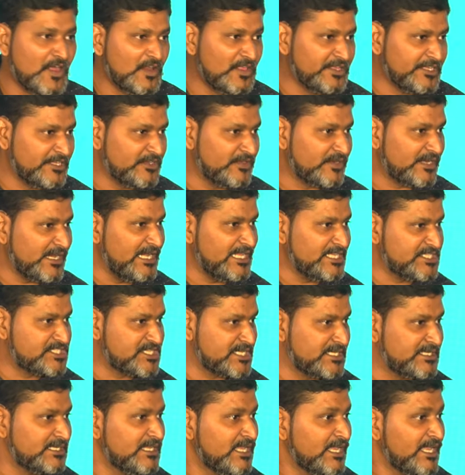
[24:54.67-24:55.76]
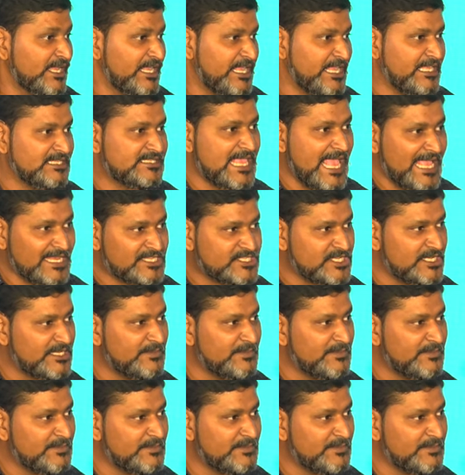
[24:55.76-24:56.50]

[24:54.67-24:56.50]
you're following your religion he is